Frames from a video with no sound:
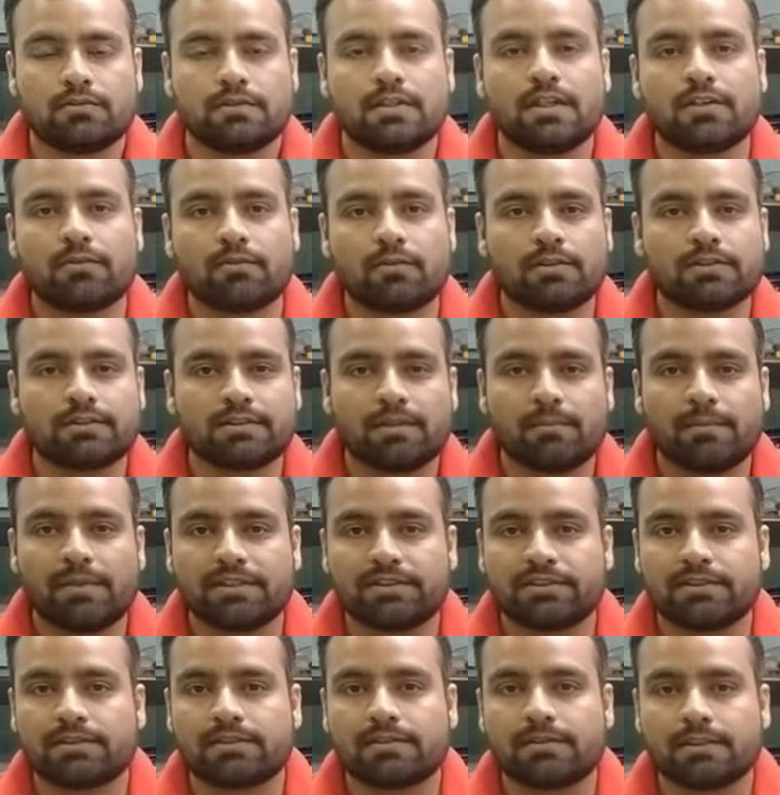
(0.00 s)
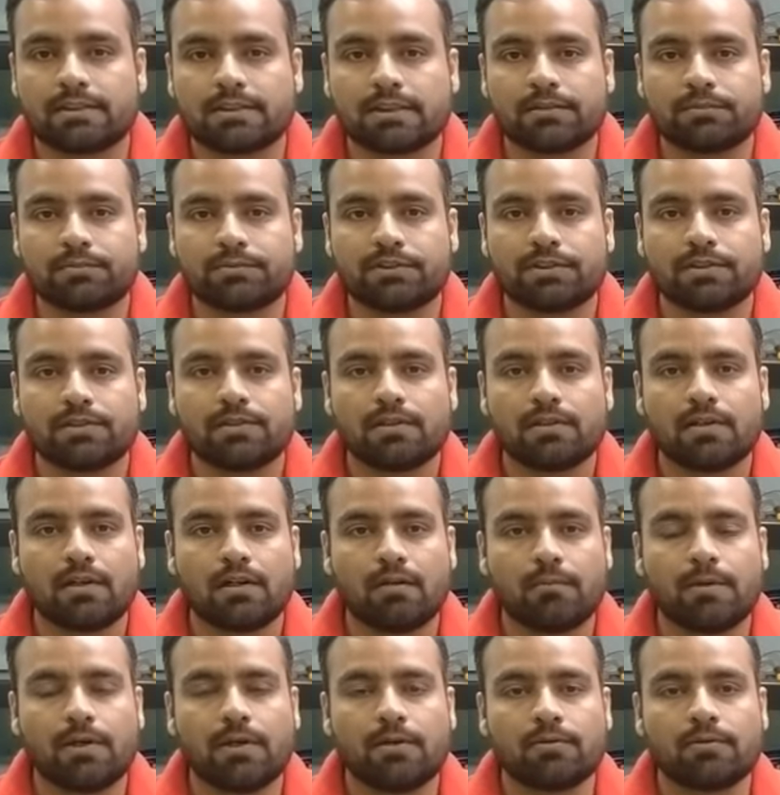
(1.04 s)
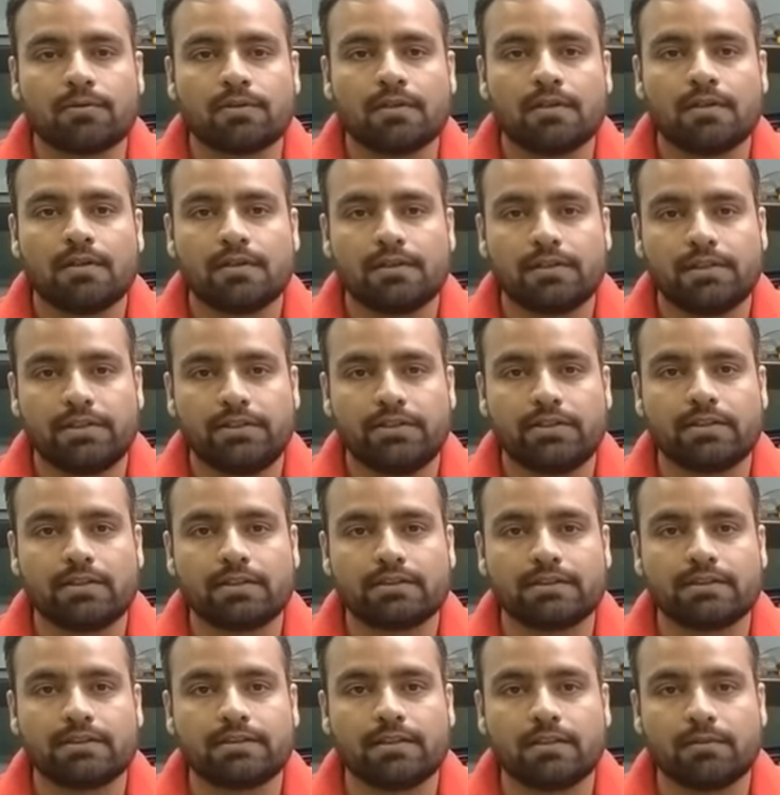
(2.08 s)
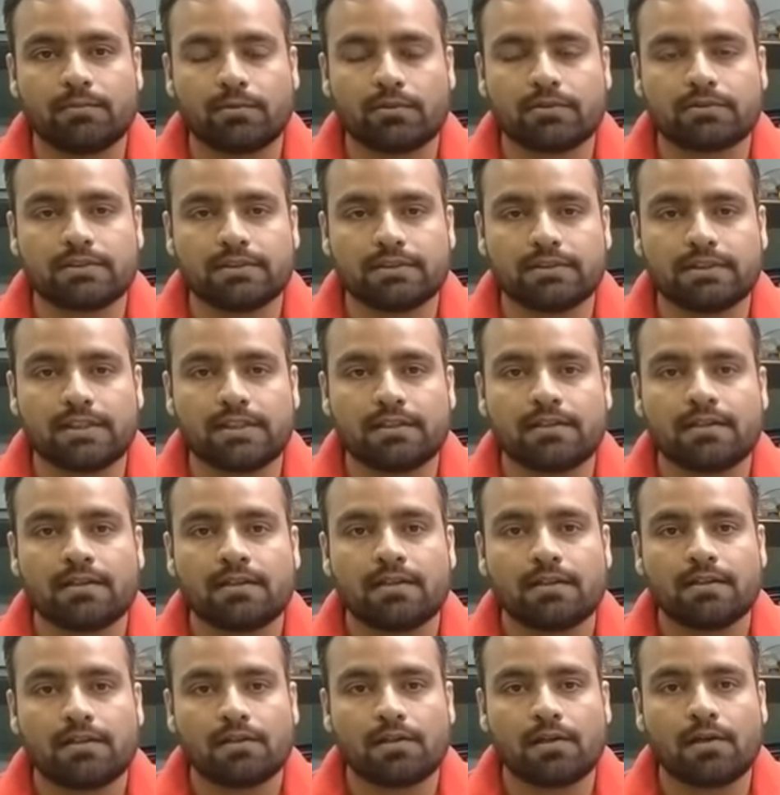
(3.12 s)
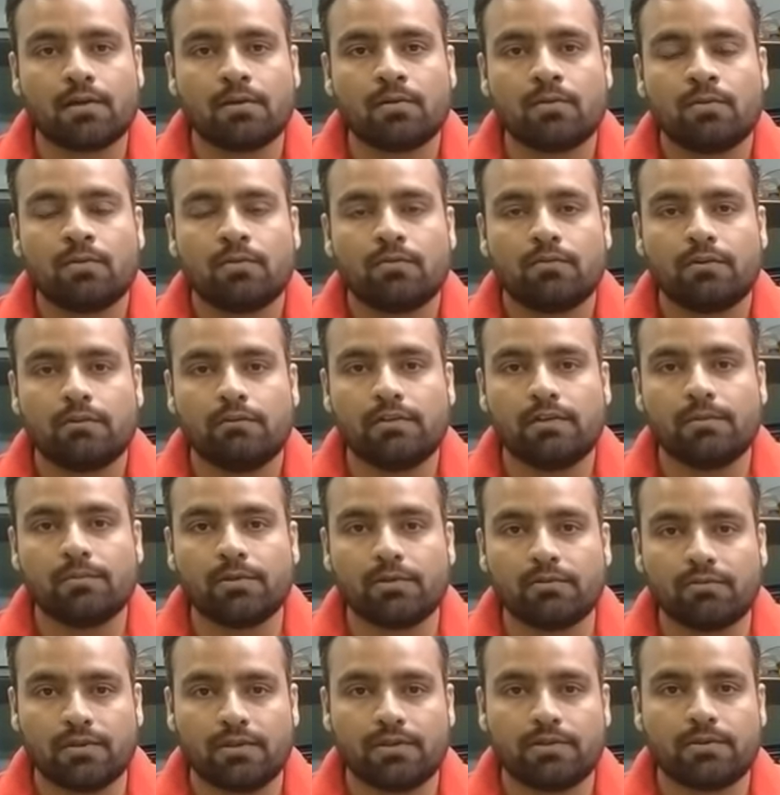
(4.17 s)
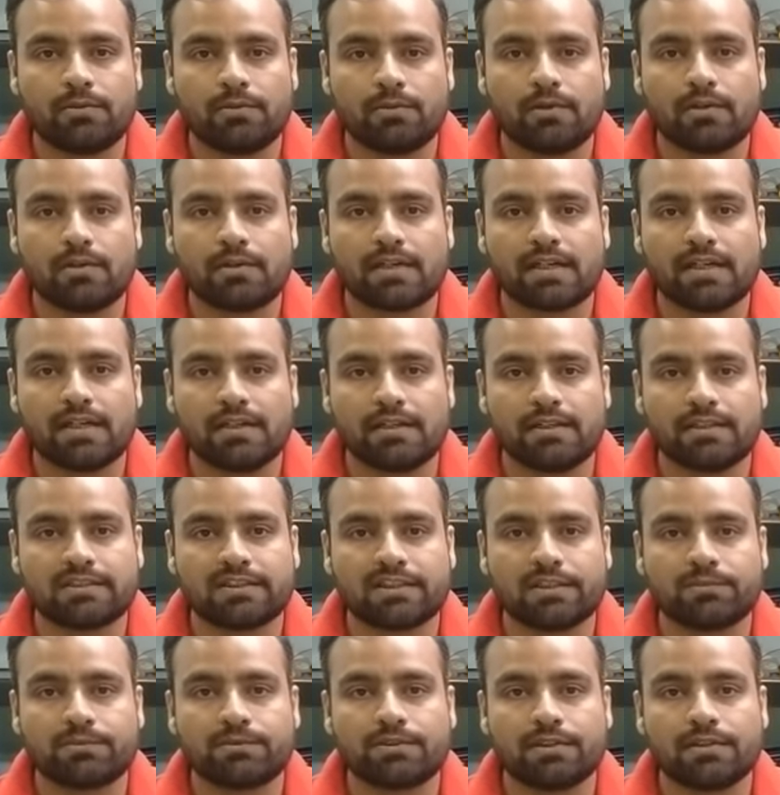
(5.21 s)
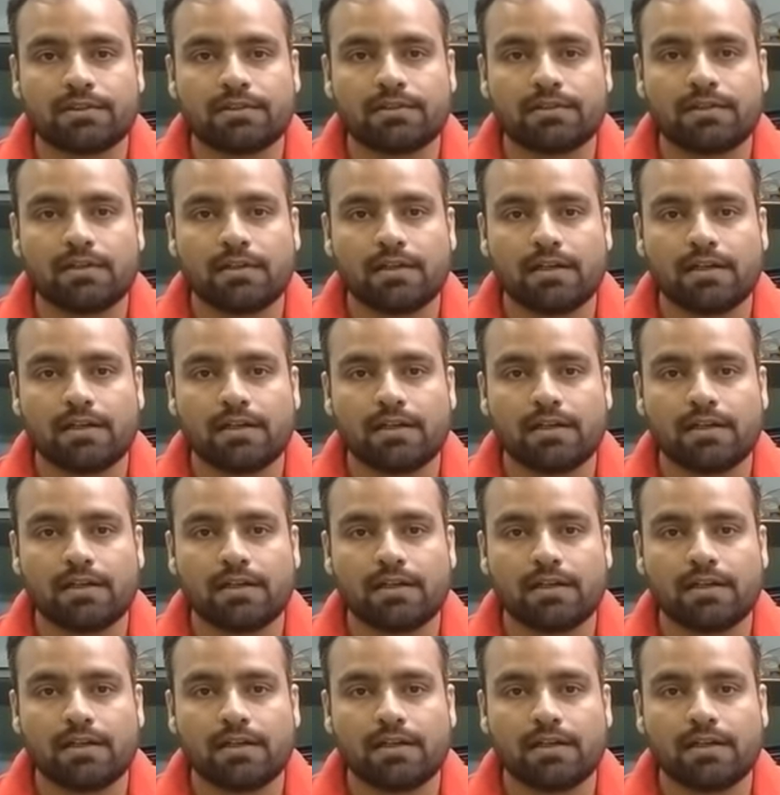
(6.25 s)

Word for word: So that was the basic description about digital signal processing. Now we will move on to our kit description